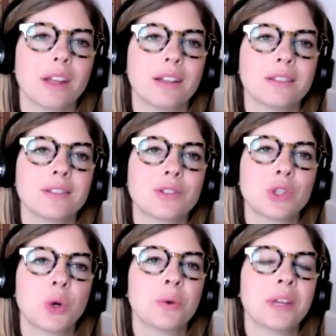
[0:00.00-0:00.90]
And
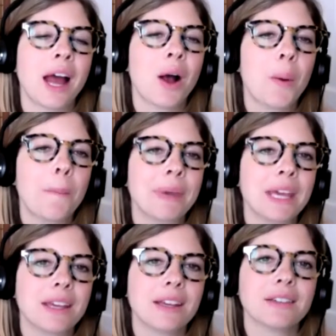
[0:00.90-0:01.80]
so now
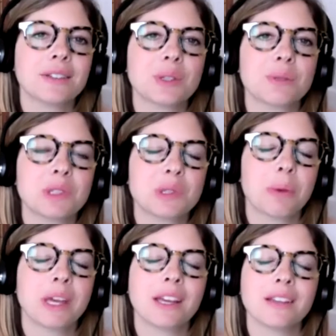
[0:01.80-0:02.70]
making some
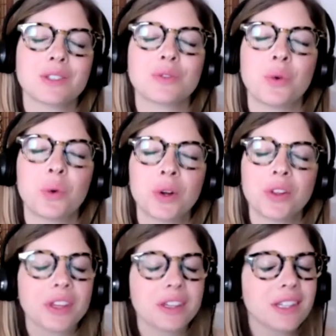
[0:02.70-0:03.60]
space
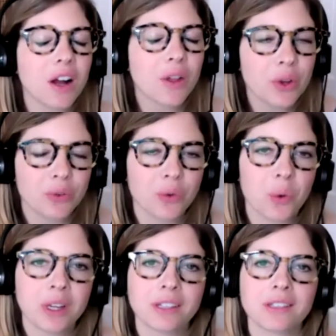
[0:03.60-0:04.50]
for this other
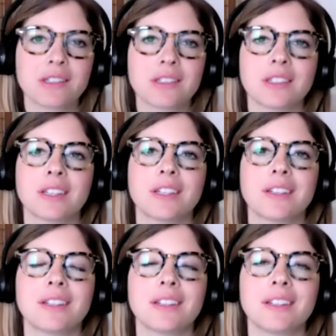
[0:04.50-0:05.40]
voice,
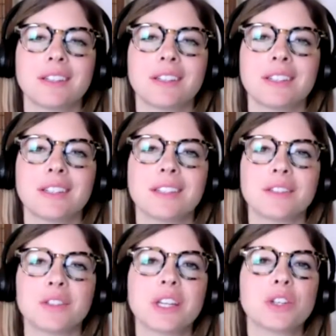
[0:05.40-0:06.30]

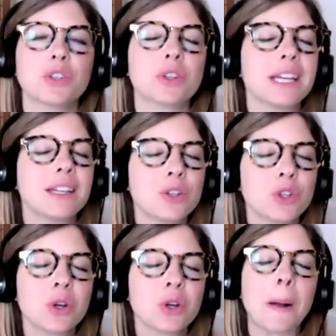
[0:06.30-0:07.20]
right? Your
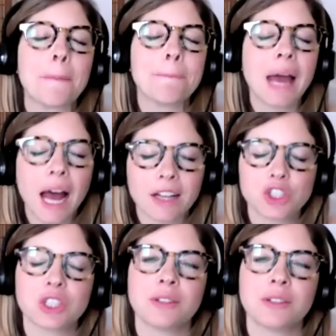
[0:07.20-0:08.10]
inner
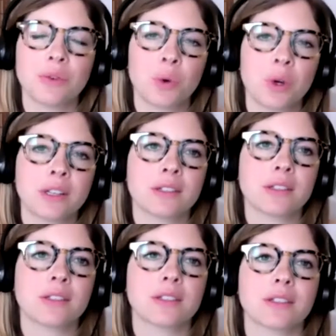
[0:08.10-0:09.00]
compassionate
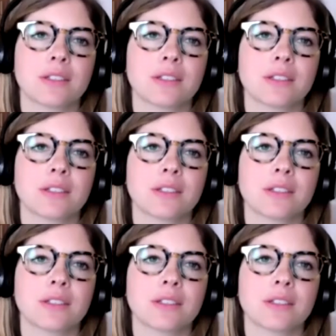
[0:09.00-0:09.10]
voice.